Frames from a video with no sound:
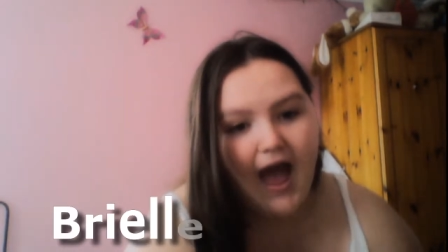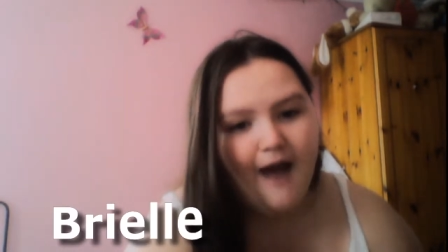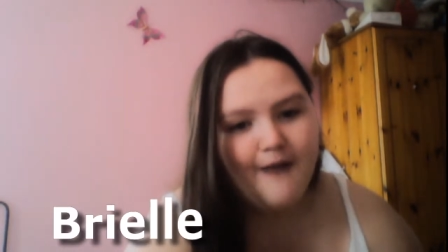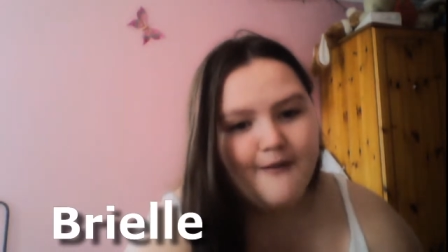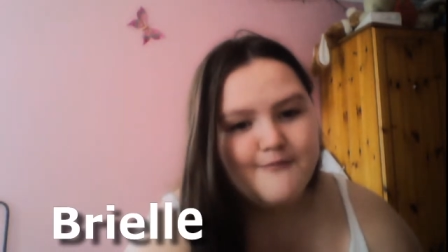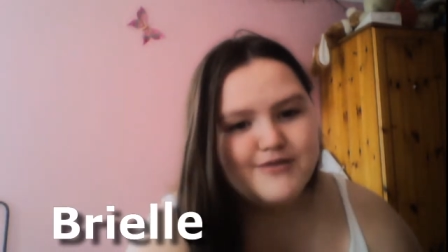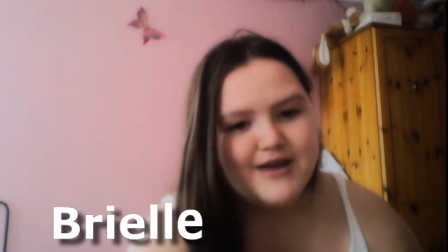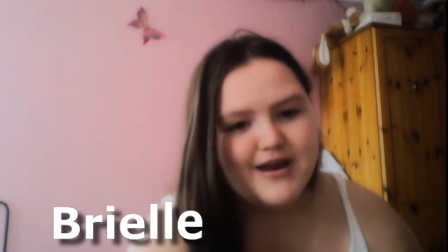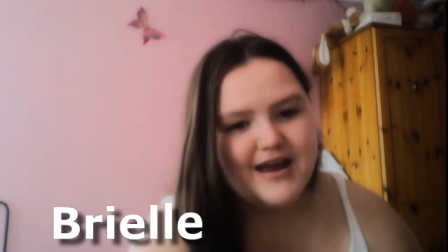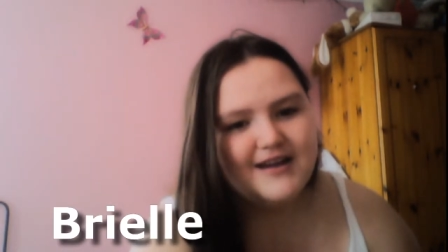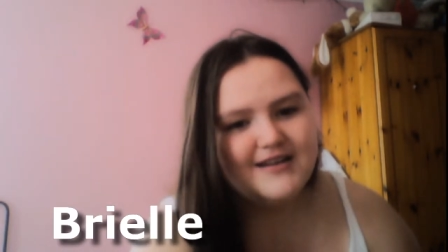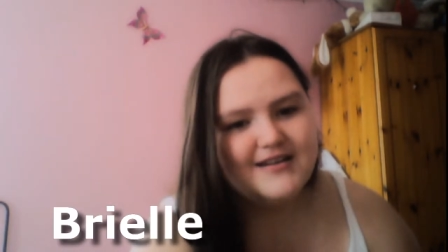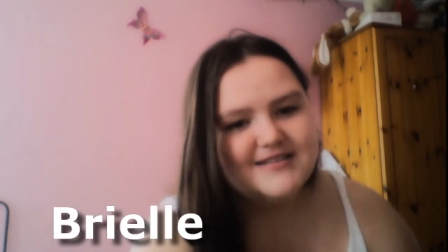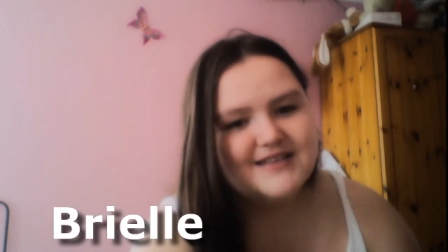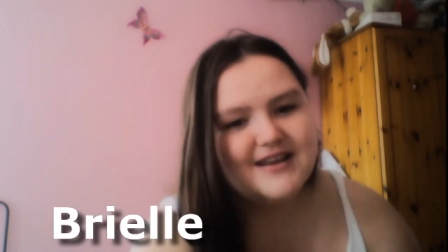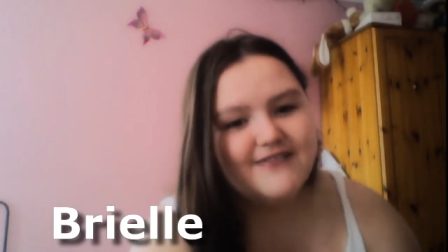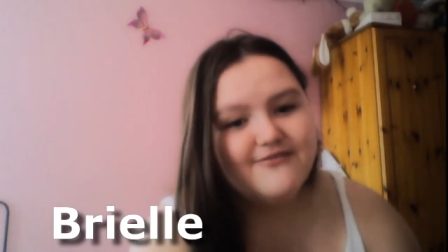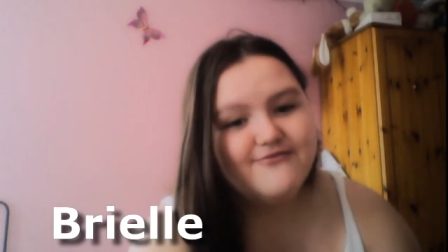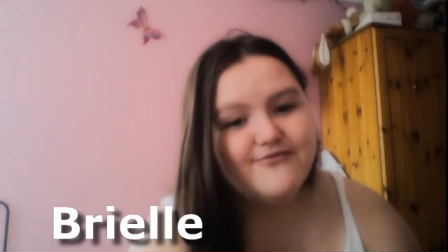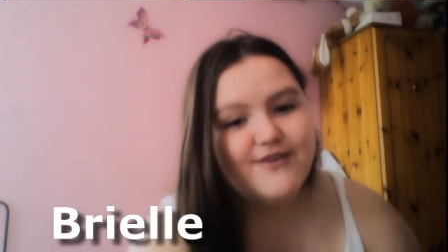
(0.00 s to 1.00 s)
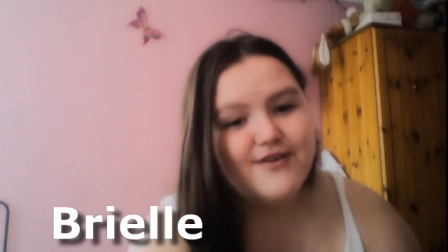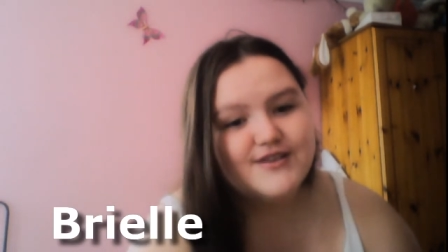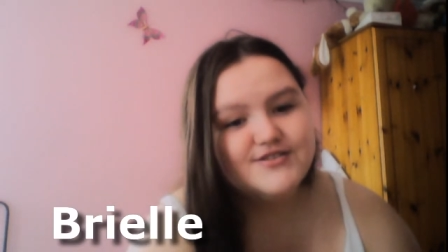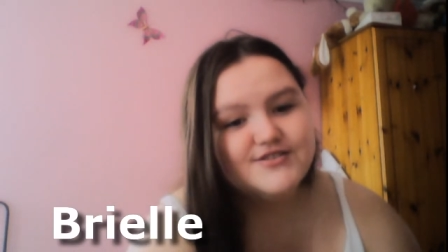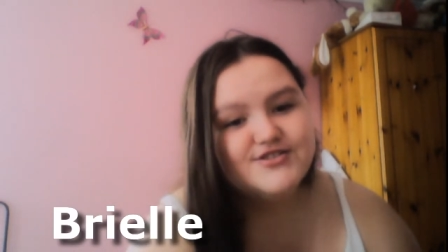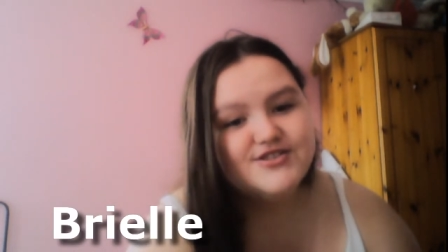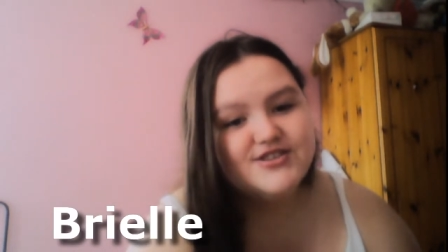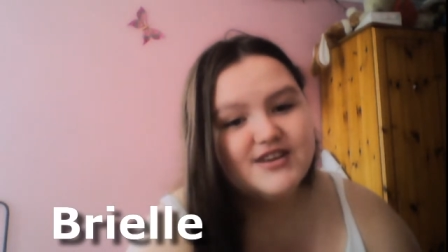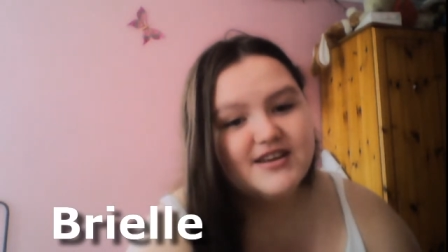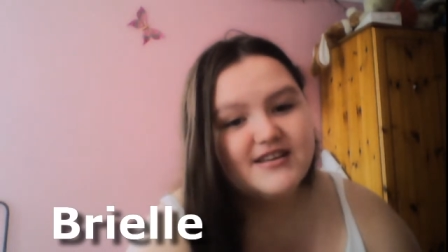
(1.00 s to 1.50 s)
and Brielle is a
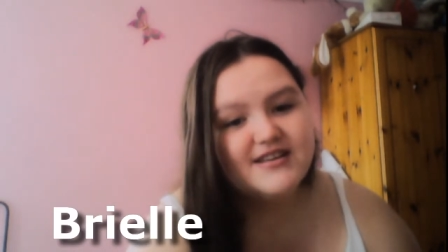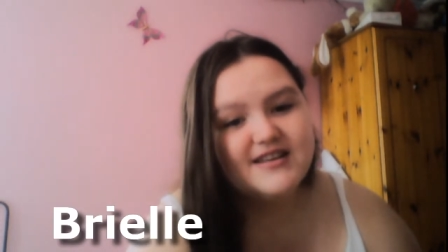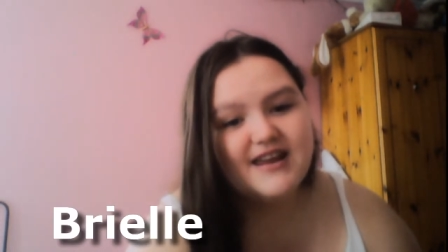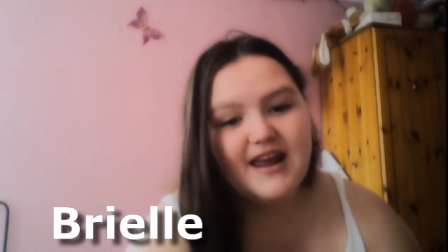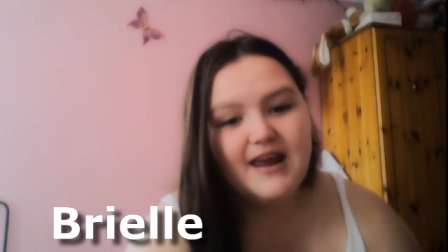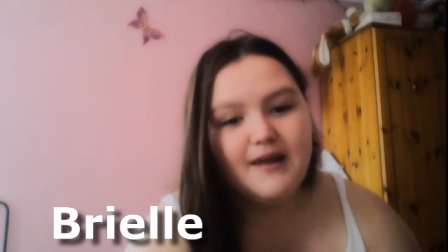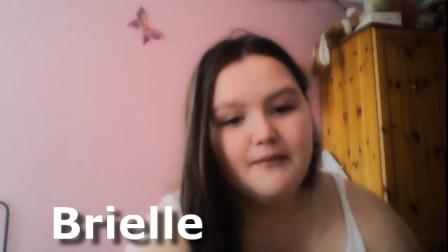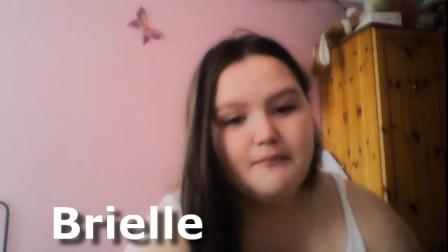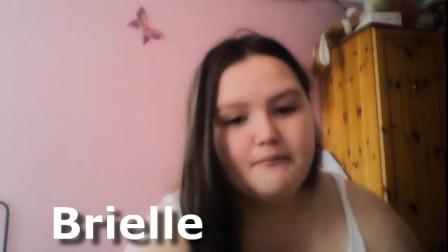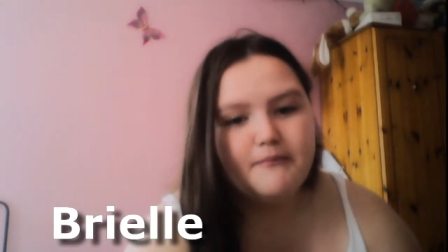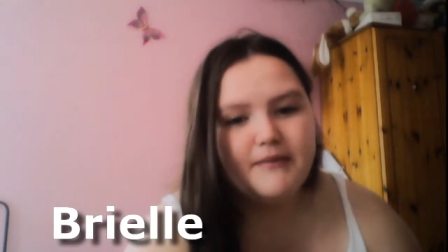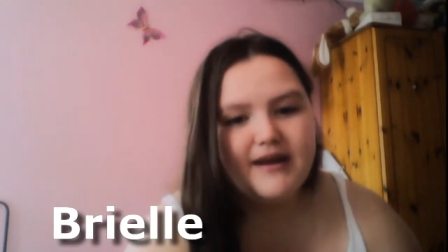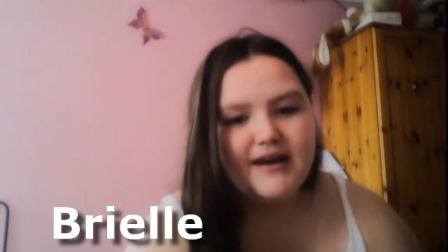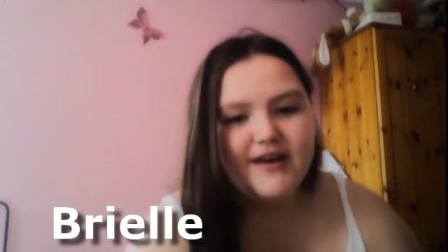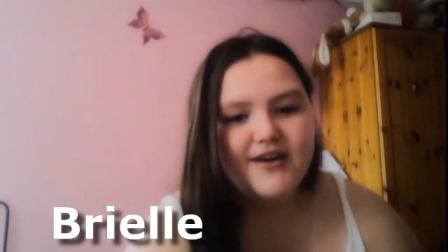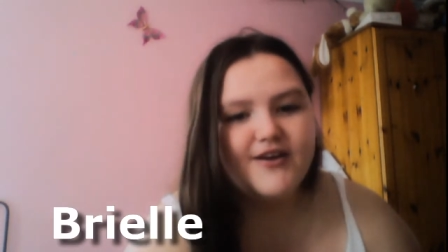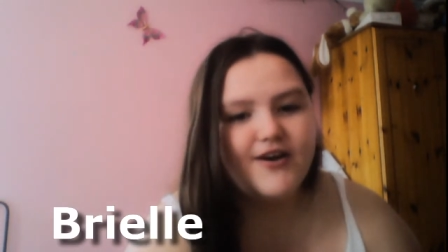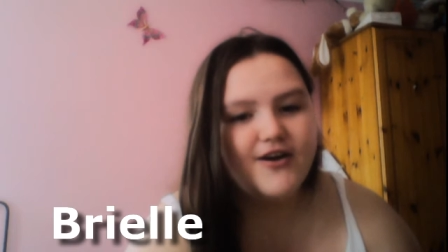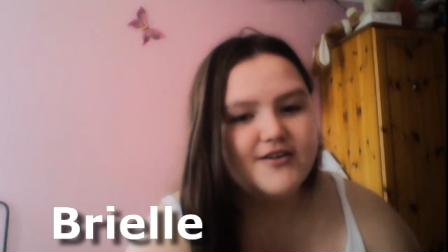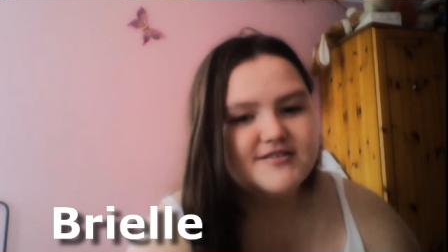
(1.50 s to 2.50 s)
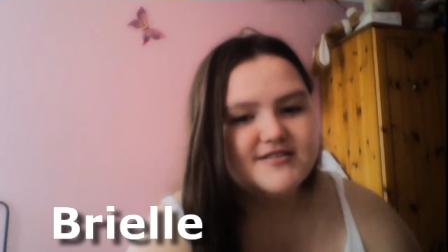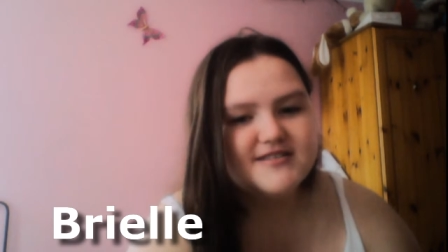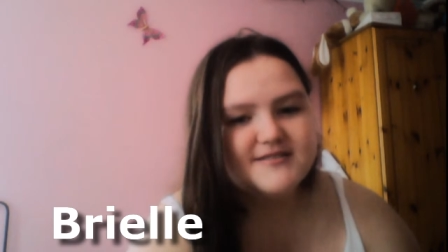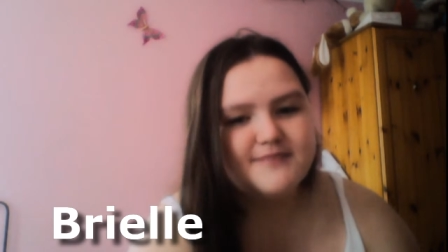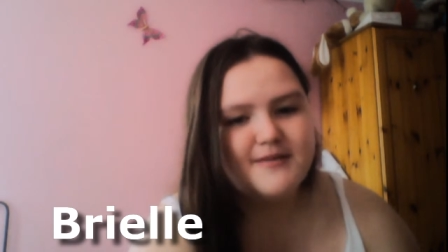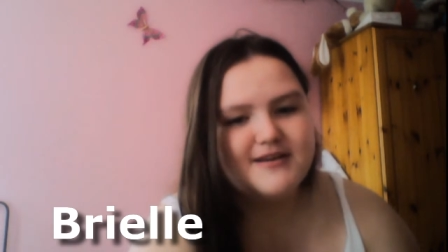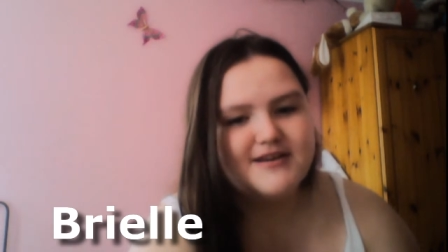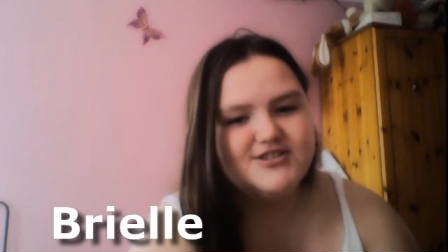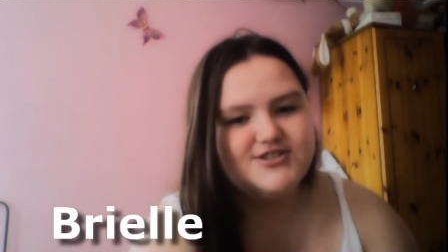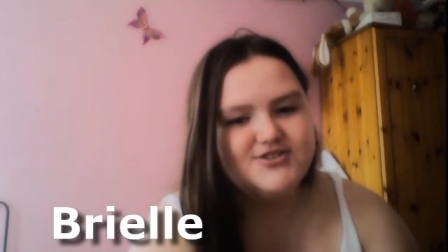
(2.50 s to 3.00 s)
French name meaning God is
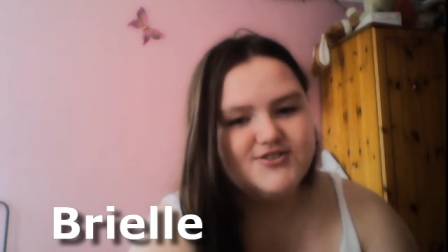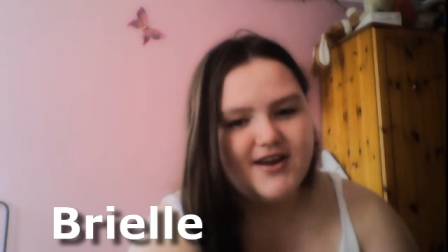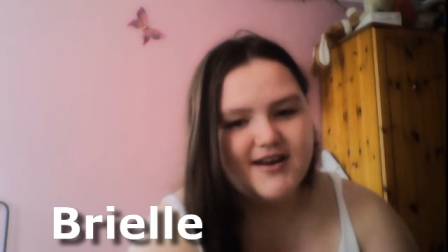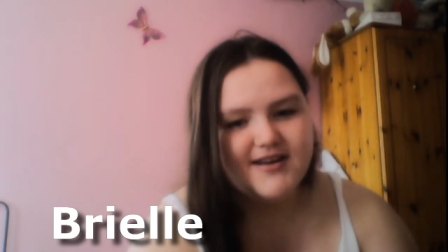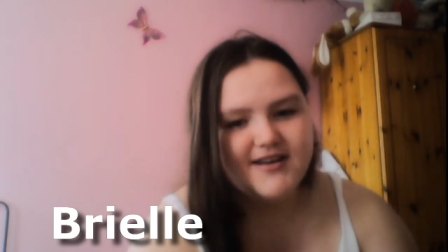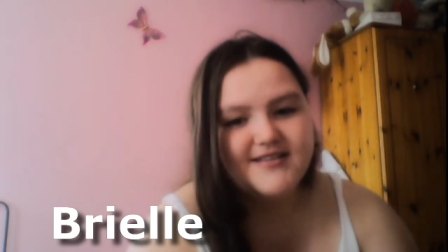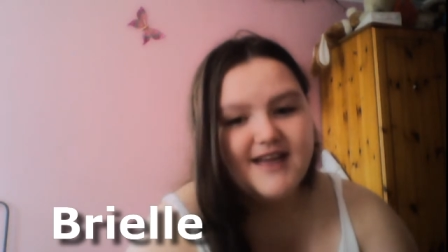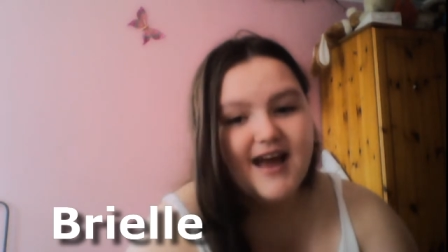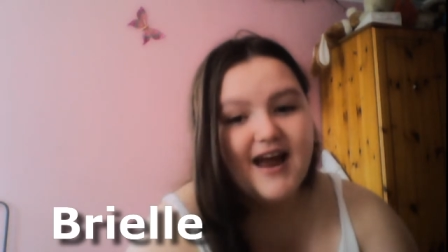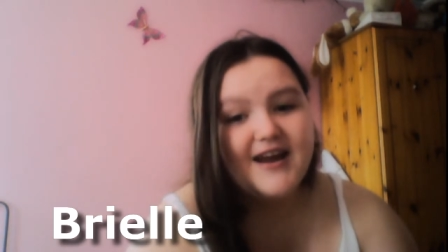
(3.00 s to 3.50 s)
my strength,